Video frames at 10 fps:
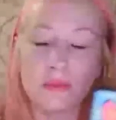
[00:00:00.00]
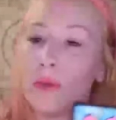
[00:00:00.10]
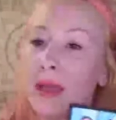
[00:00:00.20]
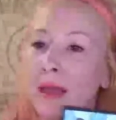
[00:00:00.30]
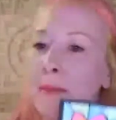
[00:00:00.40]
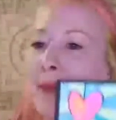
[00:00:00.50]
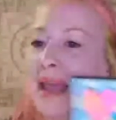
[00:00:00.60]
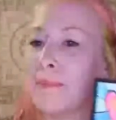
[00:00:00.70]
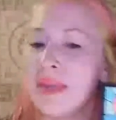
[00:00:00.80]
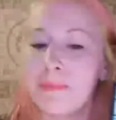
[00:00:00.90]
might
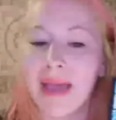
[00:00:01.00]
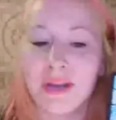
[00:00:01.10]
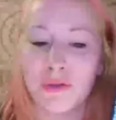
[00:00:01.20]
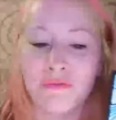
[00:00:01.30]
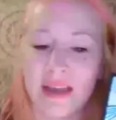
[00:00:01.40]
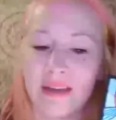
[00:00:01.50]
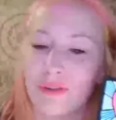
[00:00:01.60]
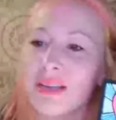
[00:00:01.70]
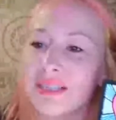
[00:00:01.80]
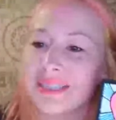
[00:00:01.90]
be my new
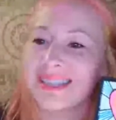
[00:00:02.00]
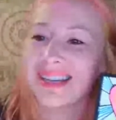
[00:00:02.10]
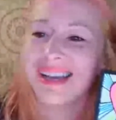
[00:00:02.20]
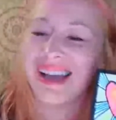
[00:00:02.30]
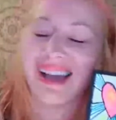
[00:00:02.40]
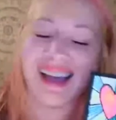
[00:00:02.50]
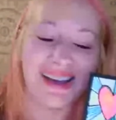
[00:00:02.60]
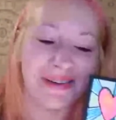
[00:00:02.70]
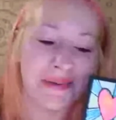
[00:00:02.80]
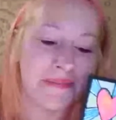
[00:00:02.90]
favorite.
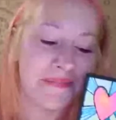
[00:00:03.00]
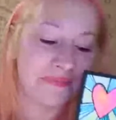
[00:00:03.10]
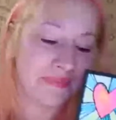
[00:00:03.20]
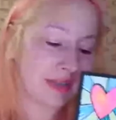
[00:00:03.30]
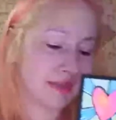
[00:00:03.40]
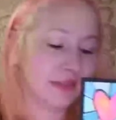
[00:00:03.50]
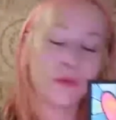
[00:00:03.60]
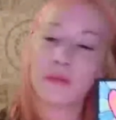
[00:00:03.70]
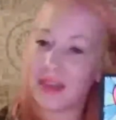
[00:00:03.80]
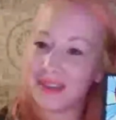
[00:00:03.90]
So
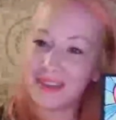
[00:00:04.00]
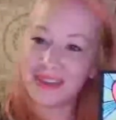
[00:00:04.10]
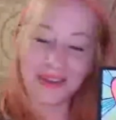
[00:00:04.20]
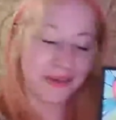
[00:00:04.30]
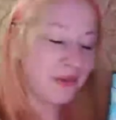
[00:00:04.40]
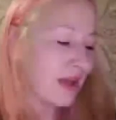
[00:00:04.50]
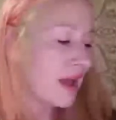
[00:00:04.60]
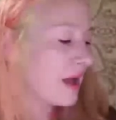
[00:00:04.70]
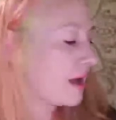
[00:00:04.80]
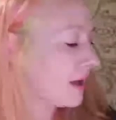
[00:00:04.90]
thank you.
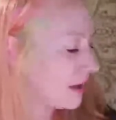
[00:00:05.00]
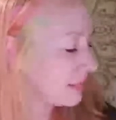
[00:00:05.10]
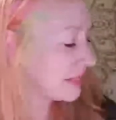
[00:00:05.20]
Let me